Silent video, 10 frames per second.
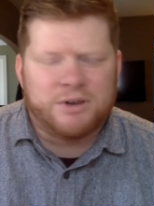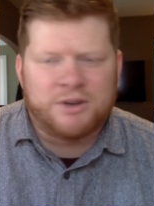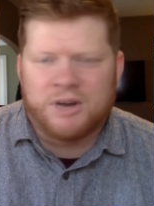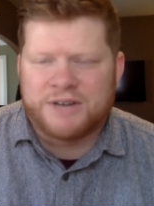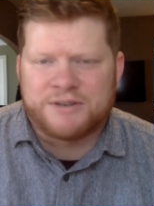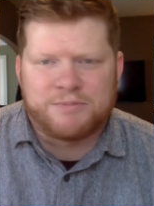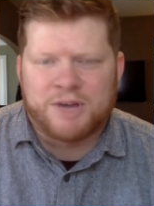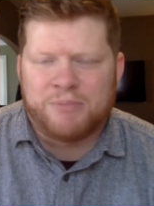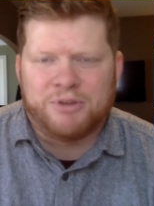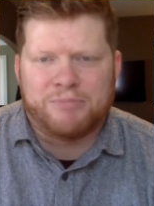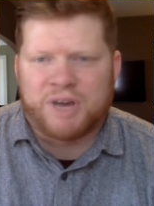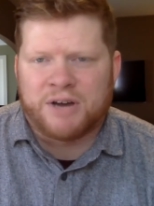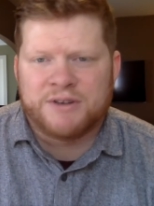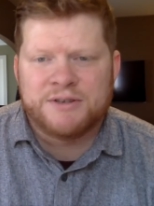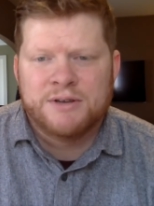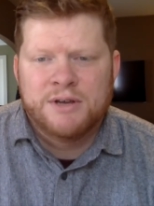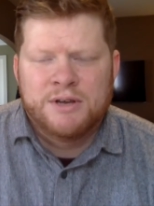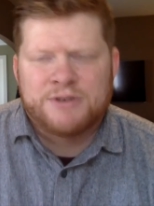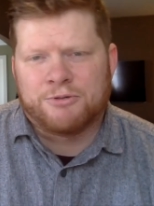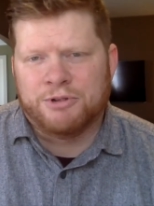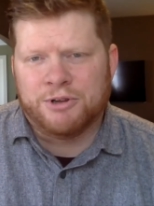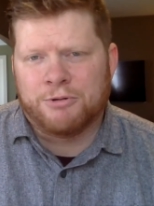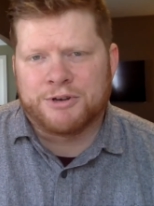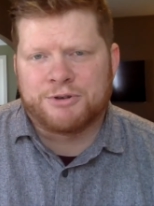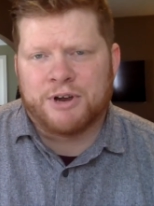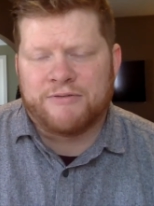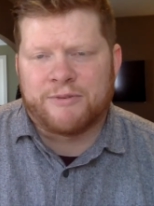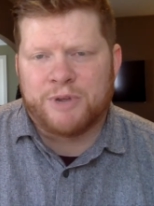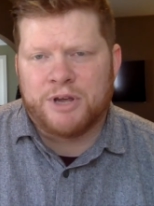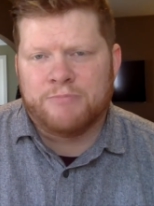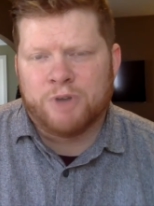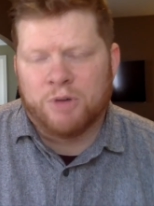cost a couple of bucks. So it really works great for me.